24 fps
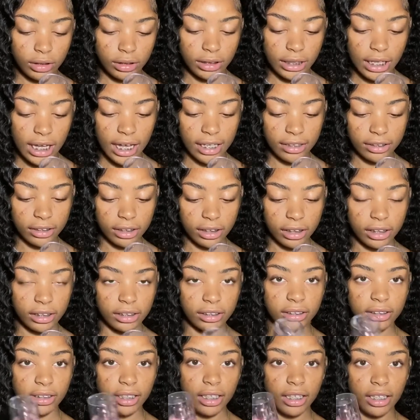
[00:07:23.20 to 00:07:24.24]
dazzling
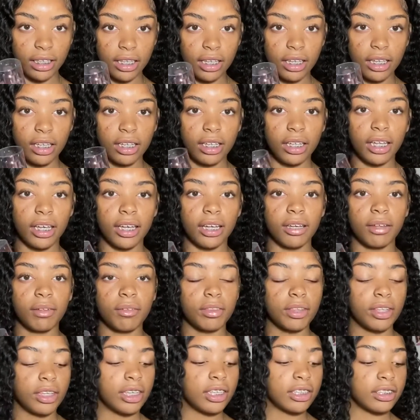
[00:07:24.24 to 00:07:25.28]
scent. Like,
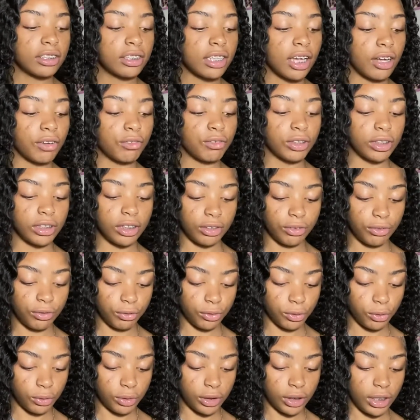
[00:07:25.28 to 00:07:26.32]
it's not really
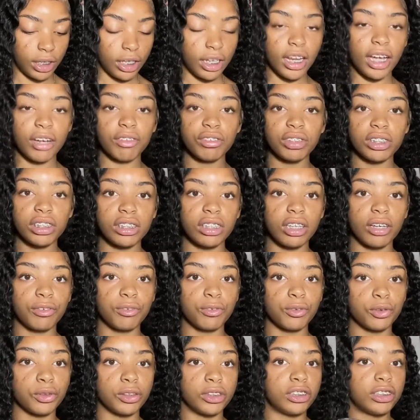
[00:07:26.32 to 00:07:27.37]
fruity, and I really love
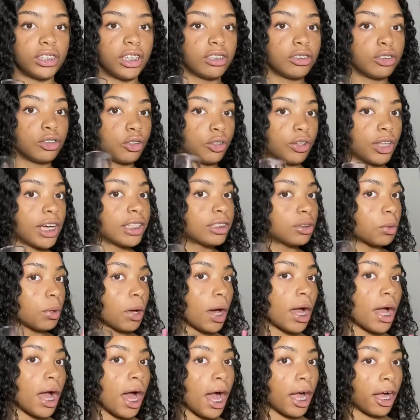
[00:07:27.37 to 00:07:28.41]
fruity scents, so that's
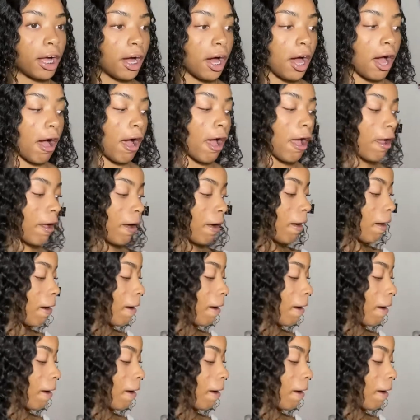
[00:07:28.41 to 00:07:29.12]
why I got,